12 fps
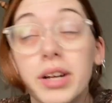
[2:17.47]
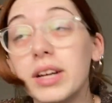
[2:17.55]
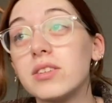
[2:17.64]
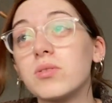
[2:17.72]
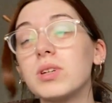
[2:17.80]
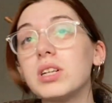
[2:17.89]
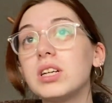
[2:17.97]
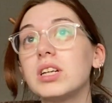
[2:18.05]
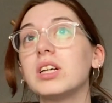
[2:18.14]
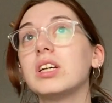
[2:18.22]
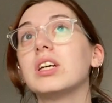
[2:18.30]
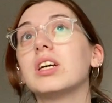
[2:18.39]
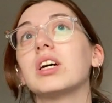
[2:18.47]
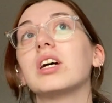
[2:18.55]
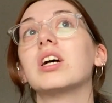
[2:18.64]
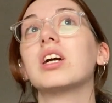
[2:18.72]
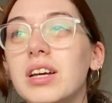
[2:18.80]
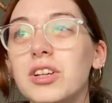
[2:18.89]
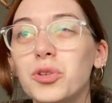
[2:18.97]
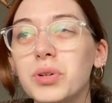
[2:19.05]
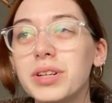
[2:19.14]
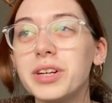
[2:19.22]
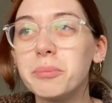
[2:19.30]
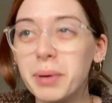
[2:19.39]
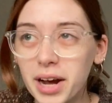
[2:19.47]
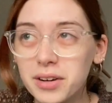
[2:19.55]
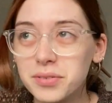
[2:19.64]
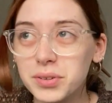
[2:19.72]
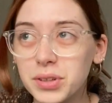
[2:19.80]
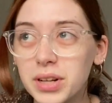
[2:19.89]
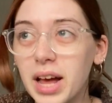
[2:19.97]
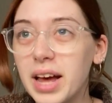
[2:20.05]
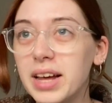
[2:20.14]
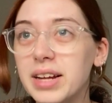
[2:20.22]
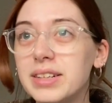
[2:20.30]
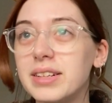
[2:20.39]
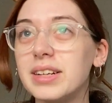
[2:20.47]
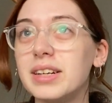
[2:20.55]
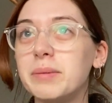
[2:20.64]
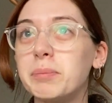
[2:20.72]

It's really impactful,